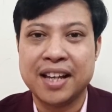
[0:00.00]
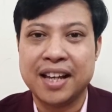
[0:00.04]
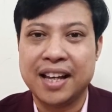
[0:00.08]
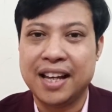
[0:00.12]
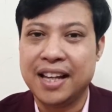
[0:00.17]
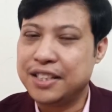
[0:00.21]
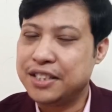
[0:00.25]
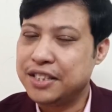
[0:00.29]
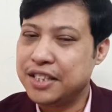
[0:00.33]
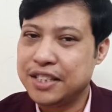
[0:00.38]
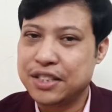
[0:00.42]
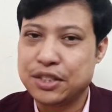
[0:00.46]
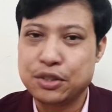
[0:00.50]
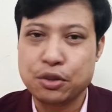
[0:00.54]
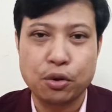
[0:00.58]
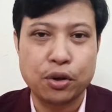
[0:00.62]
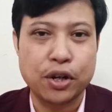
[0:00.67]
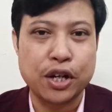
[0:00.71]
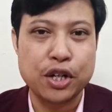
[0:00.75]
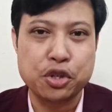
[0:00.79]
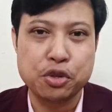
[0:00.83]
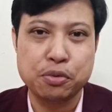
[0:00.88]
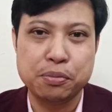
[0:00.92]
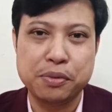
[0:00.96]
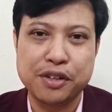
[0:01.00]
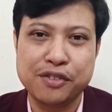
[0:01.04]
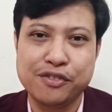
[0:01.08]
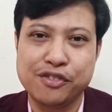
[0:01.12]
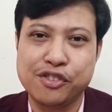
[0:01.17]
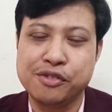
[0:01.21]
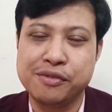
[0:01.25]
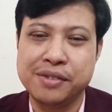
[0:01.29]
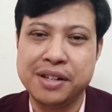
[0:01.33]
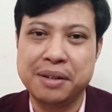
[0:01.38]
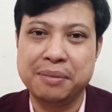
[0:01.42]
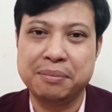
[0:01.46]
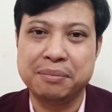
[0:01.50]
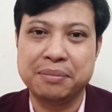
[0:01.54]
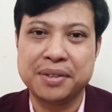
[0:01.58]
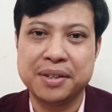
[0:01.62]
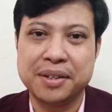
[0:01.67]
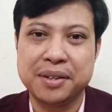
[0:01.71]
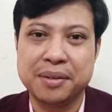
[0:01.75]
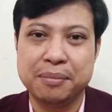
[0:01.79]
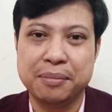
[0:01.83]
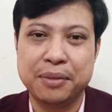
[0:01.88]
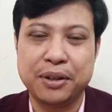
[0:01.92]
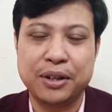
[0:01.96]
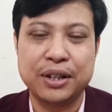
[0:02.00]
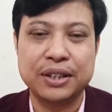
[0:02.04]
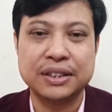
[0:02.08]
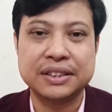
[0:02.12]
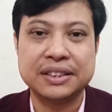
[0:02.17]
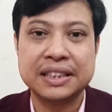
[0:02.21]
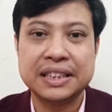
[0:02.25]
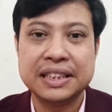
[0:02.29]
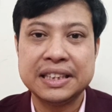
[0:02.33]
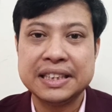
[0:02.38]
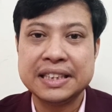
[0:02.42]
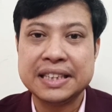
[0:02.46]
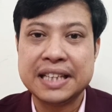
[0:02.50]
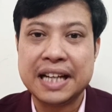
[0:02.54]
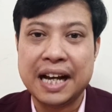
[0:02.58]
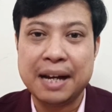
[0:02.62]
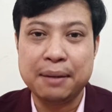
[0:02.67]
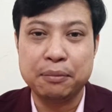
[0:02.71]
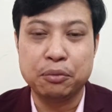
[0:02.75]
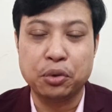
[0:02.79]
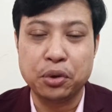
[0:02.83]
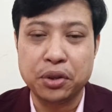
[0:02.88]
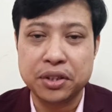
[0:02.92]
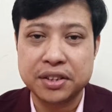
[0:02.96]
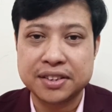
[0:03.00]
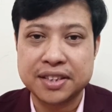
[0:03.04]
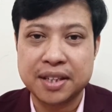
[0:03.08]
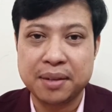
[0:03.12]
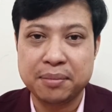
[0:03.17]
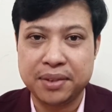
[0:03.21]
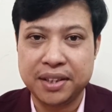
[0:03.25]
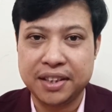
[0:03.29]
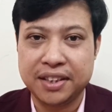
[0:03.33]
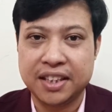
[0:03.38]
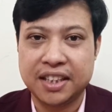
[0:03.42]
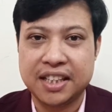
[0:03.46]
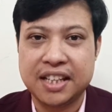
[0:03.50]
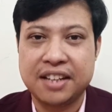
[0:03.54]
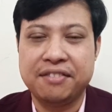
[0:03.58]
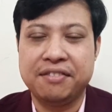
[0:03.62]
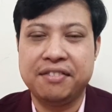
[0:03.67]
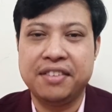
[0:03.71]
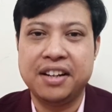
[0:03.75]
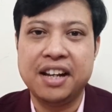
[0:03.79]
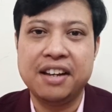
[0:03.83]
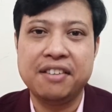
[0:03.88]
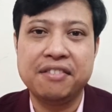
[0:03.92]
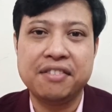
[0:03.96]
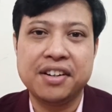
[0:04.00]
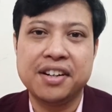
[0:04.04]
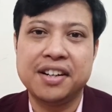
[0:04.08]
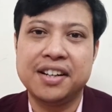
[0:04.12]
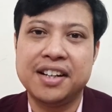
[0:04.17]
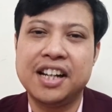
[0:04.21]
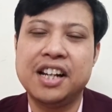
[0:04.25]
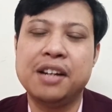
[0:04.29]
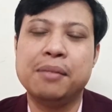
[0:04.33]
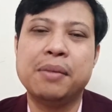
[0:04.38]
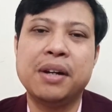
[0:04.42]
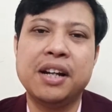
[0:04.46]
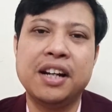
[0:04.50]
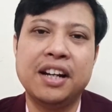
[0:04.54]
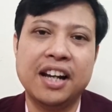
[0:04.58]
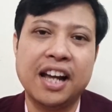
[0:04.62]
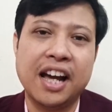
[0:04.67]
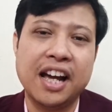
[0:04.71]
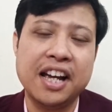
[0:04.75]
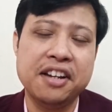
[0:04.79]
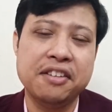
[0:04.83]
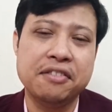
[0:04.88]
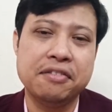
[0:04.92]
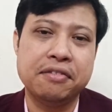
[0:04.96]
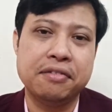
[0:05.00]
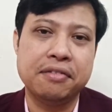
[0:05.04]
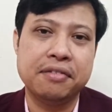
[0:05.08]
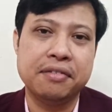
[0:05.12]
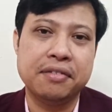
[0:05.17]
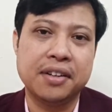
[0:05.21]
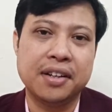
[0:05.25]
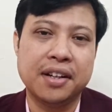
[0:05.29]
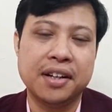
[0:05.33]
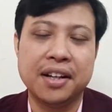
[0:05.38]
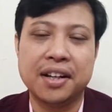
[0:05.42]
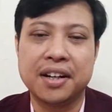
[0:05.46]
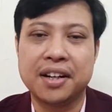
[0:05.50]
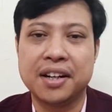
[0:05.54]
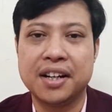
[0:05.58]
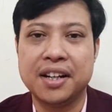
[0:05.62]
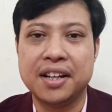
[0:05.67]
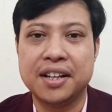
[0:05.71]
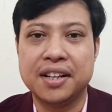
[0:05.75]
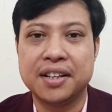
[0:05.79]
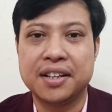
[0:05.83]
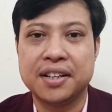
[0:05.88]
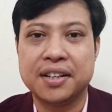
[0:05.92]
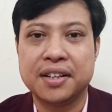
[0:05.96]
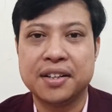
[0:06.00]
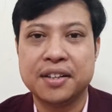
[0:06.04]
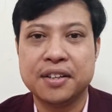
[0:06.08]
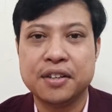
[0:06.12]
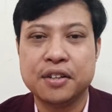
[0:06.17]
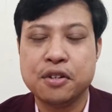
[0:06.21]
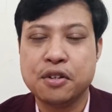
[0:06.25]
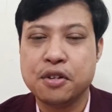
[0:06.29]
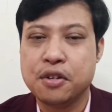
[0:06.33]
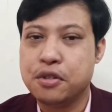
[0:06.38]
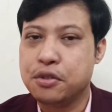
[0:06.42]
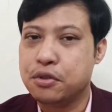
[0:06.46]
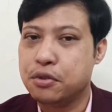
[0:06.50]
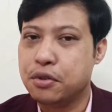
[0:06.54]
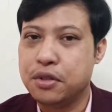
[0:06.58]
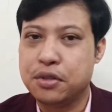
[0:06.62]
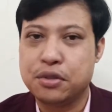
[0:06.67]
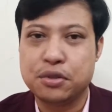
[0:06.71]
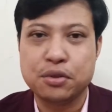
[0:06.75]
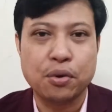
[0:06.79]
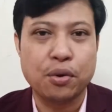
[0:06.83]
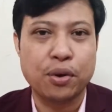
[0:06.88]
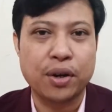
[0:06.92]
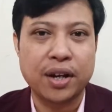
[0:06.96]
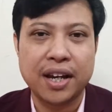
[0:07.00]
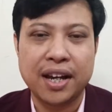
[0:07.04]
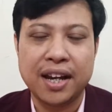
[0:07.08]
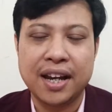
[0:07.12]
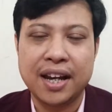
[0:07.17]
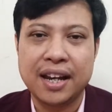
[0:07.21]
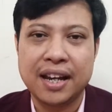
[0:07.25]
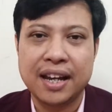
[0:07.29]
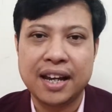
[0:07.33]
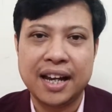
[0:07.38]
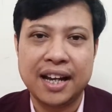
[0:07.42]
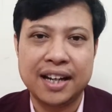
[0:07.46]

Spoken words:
it's okay to be overwhelmed, because I'm doing something that I've never done in my life earlier. So it's okay.